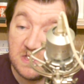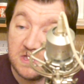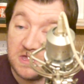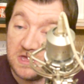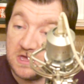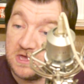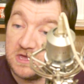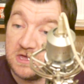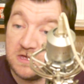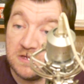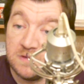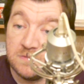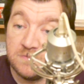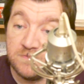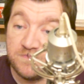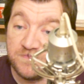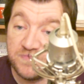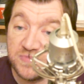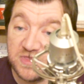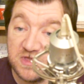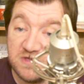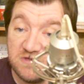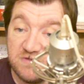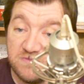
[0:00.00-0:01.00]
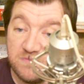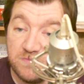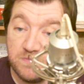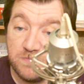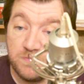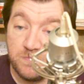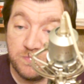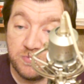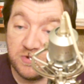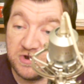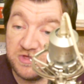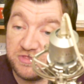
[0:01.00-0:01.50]

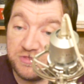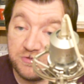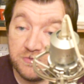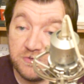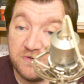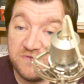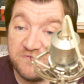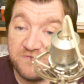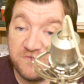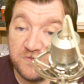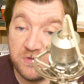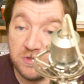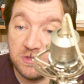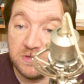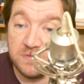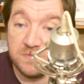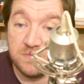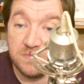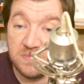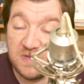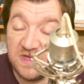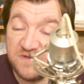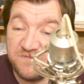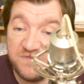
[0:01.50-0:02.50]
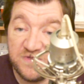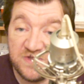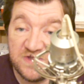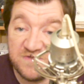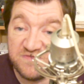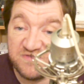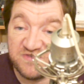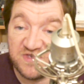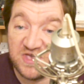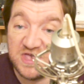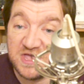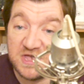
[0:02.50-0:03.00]
But I thought Fulham, if they'd
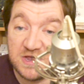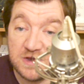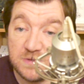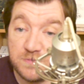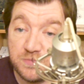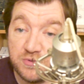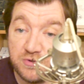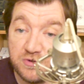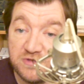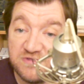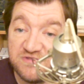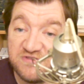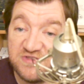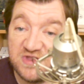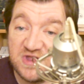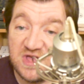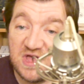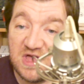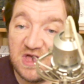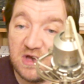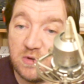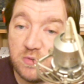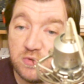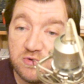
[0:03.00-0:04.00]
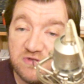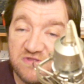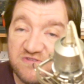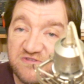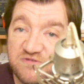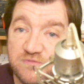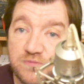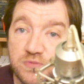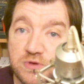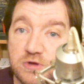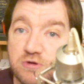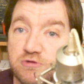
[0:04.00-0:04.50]
have taken a point tonight, I wouldn't
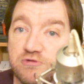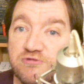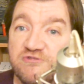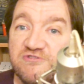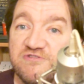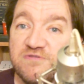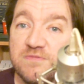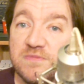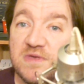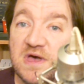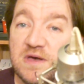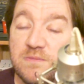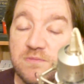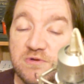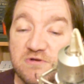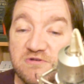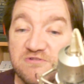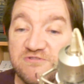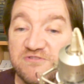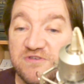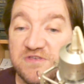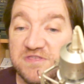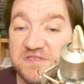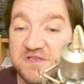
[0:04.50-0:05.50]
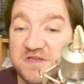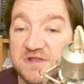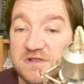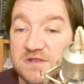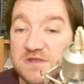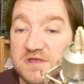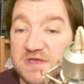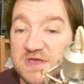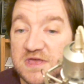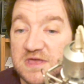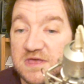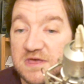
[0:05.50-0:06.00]
have begrudged them that because I think
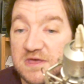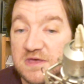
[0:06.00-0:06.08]
they